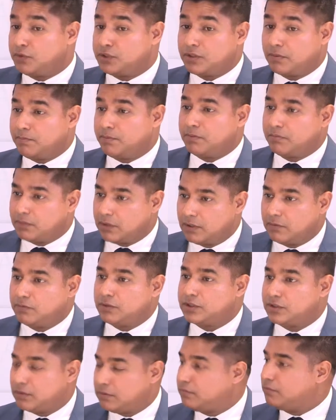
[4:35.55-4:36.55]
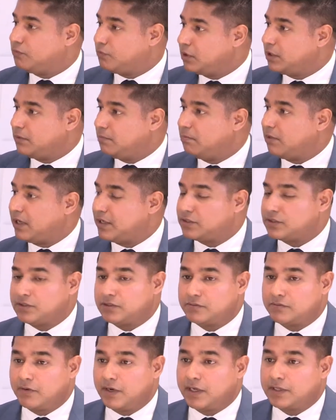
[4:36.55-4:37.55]
which are really blessed
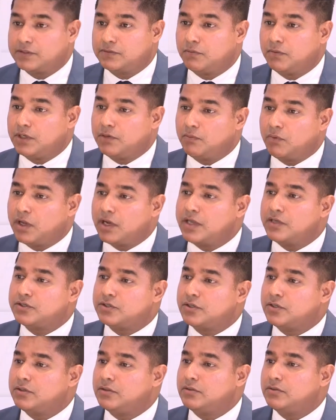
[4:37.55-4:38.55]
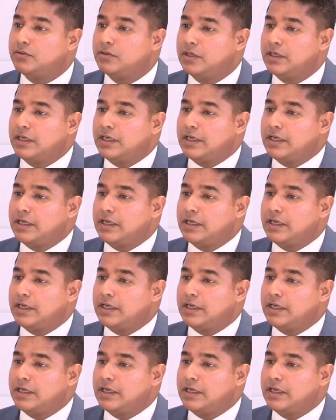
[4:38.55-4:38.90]
strengths. One is to